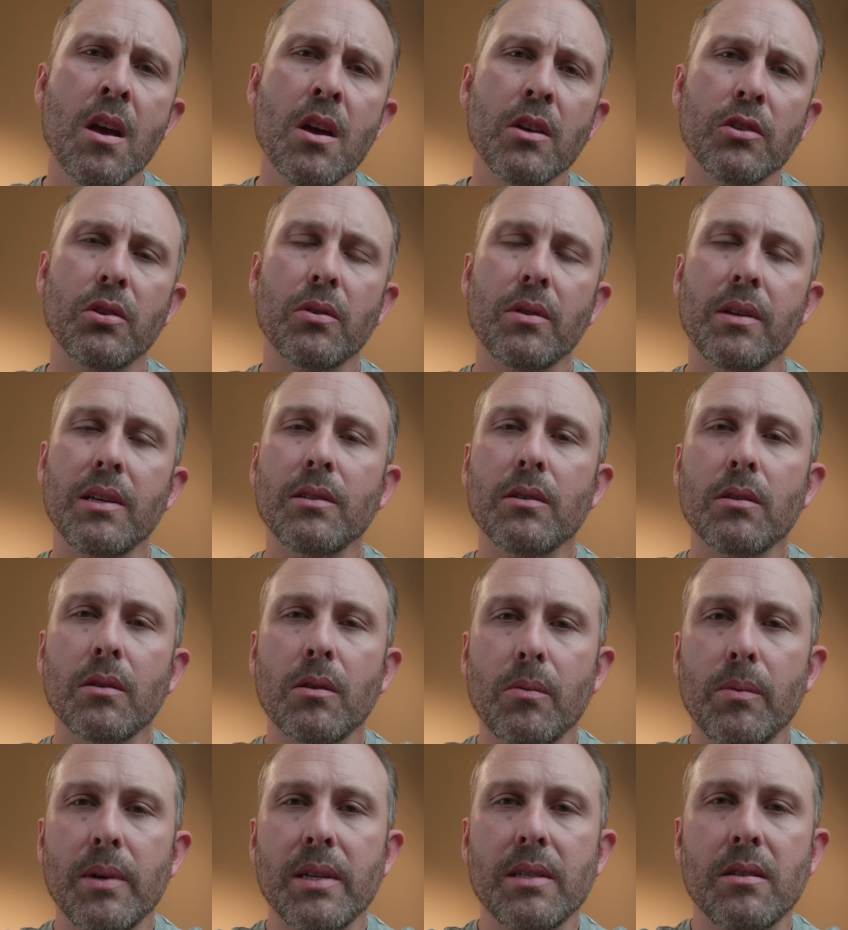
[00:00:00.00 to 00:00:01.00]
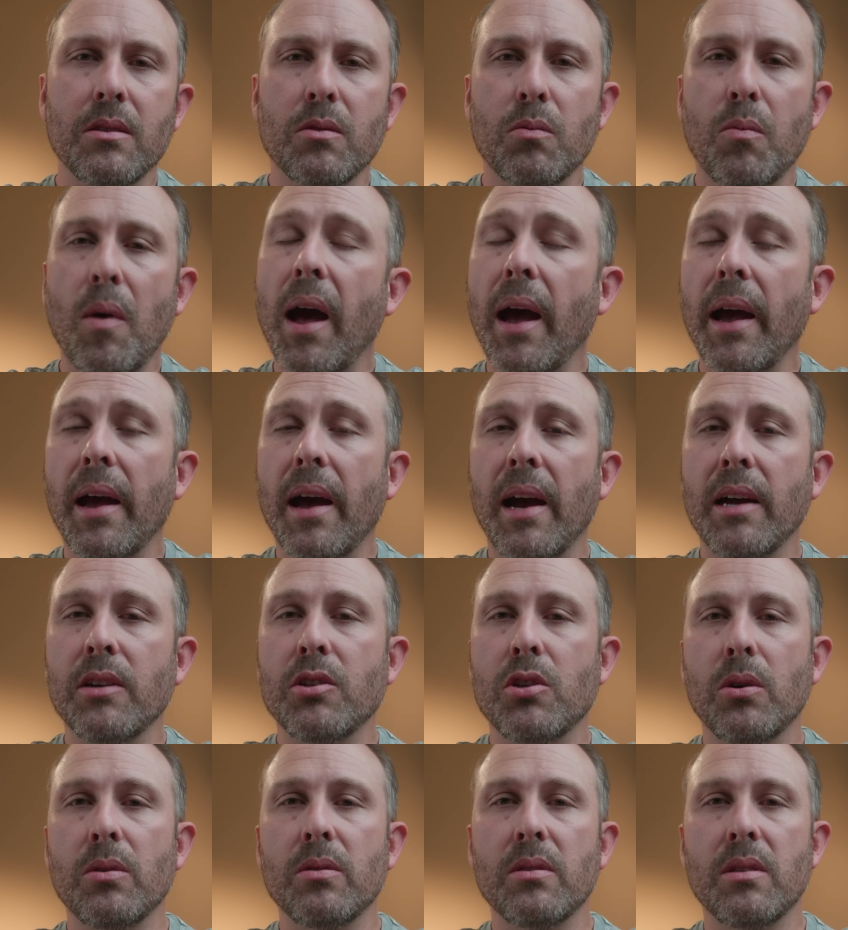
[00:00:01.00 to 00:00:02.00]
So these are the reasons why I
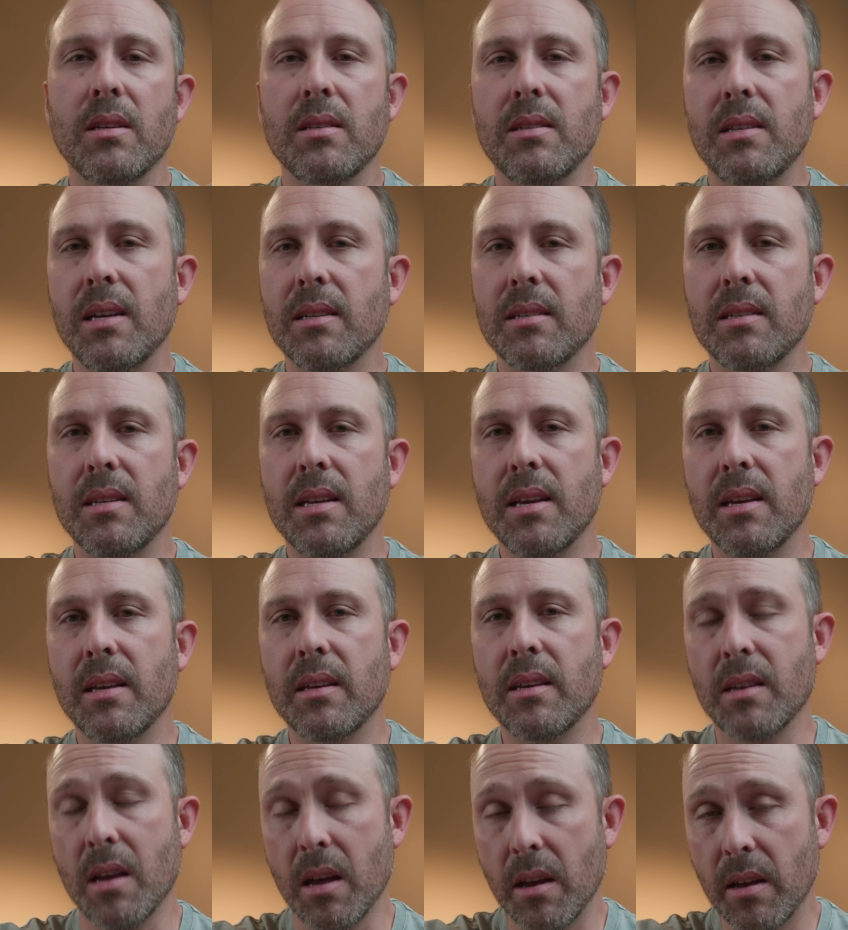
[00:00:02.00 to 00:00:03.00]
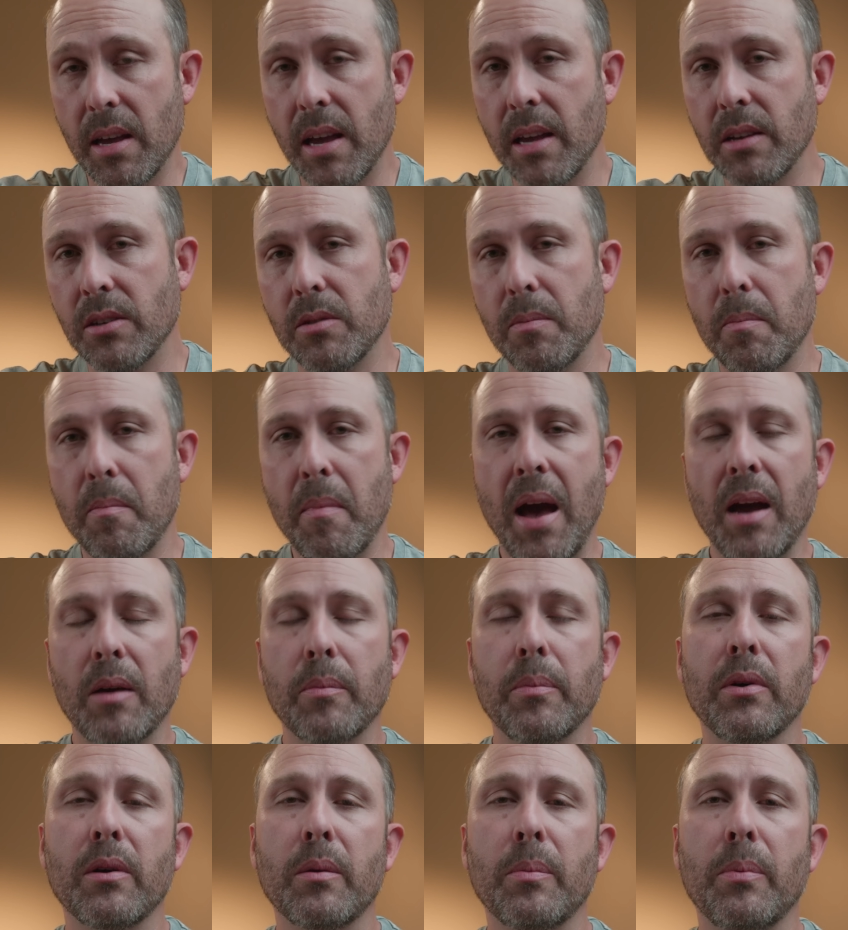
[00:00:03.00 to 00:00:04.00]
chose the sixteen inch
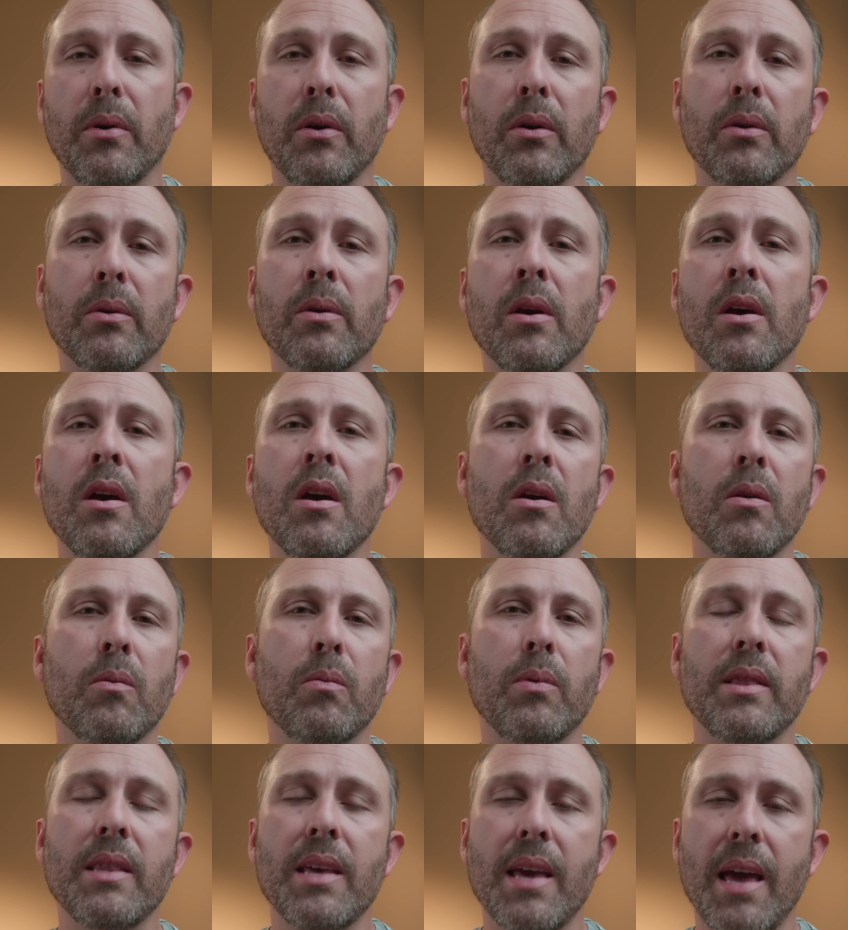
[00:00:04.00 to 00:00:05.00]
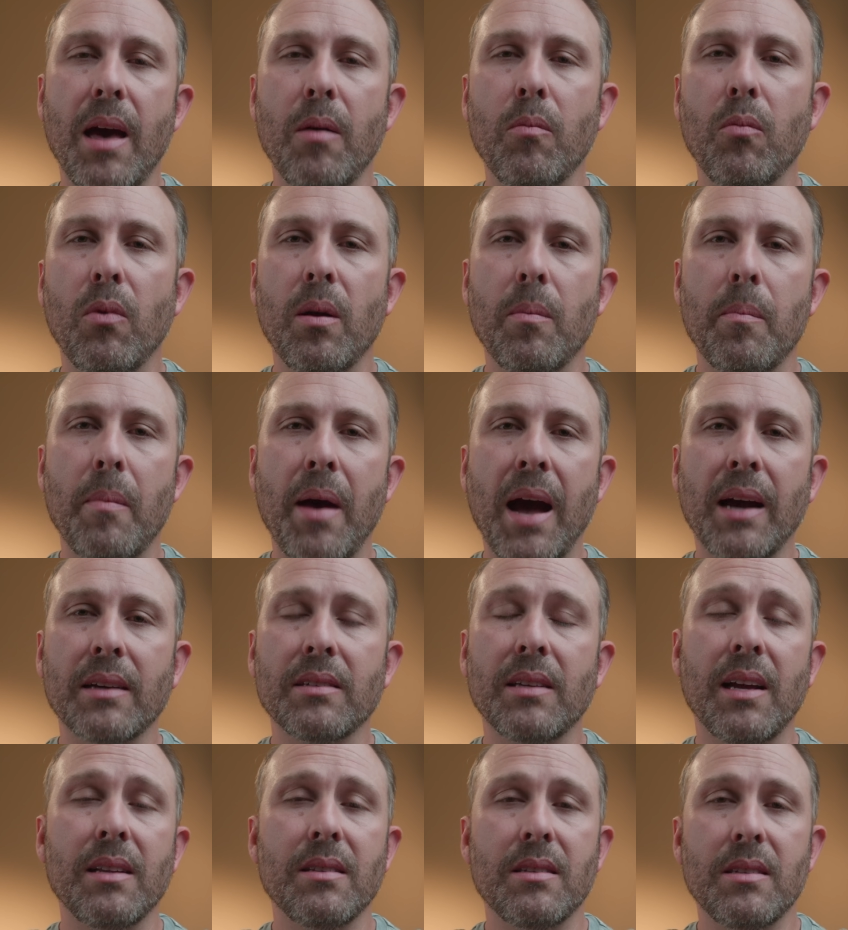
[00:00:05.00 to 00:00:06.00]
MacBook Pro with the M one Max
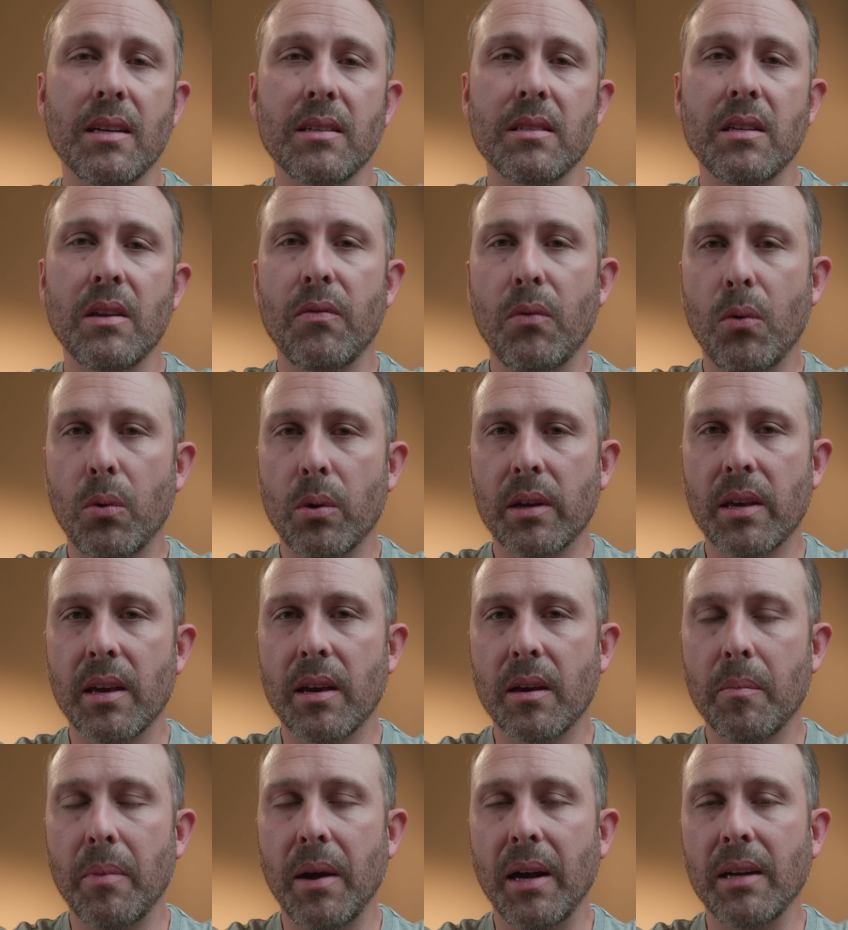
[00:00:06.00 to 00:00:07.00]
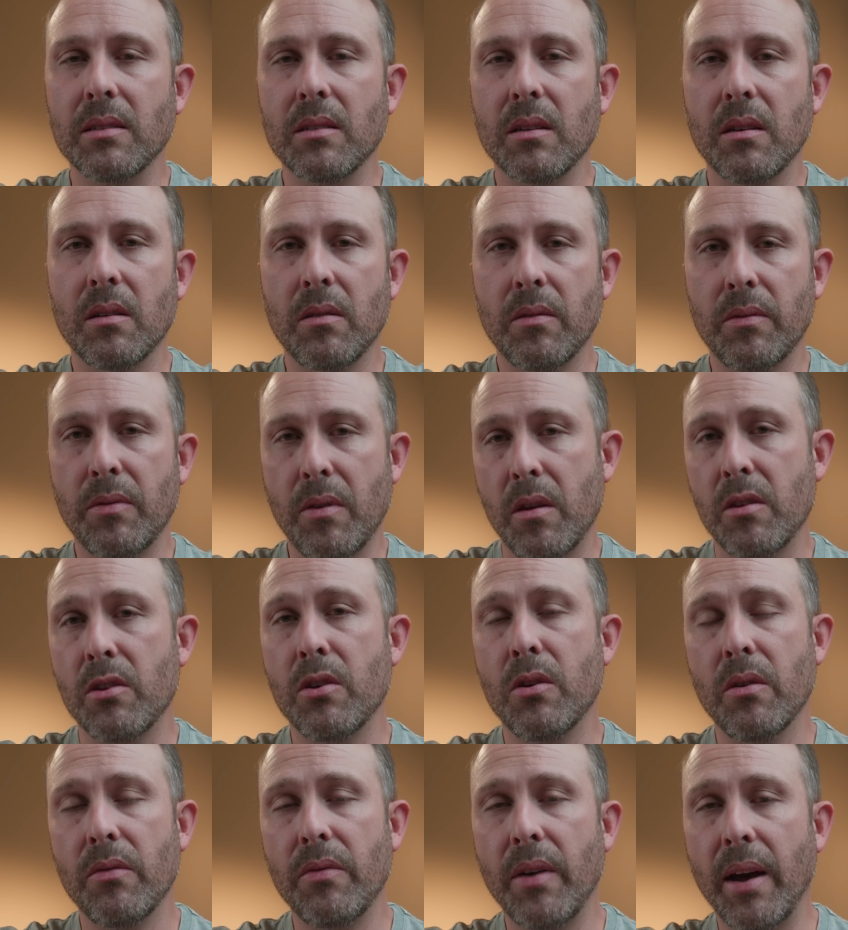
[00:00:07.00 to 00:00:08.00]
and sixty-four gigabytes of
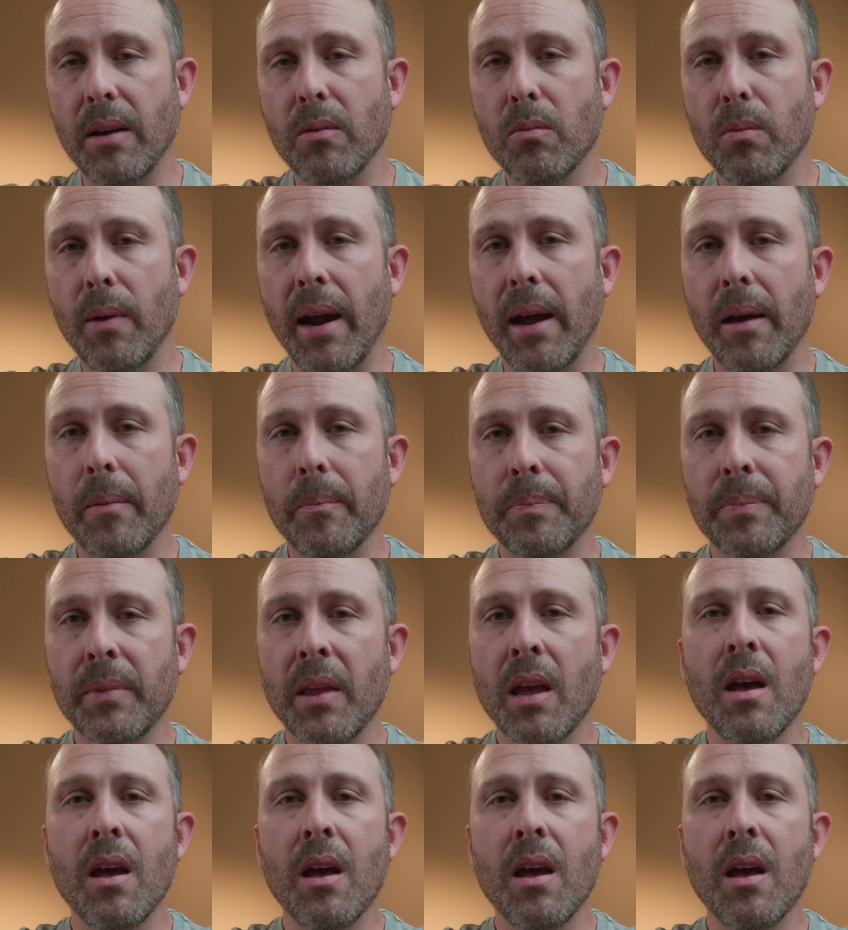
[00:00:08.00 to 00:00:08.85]
unified RAM.